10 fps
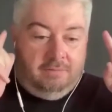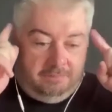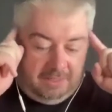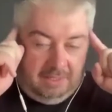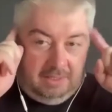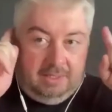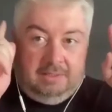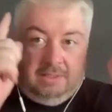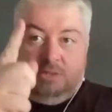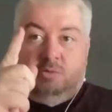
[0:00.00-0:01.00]
thinking
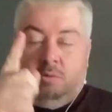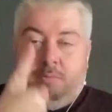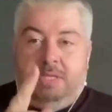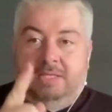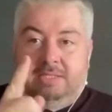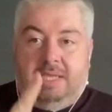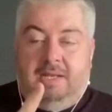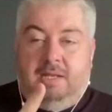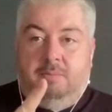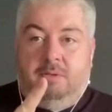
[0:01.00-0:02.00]
this will be a
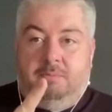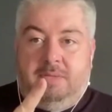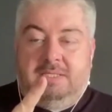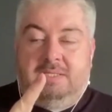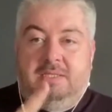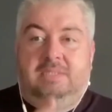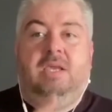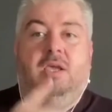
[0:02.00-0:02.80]
scalable business,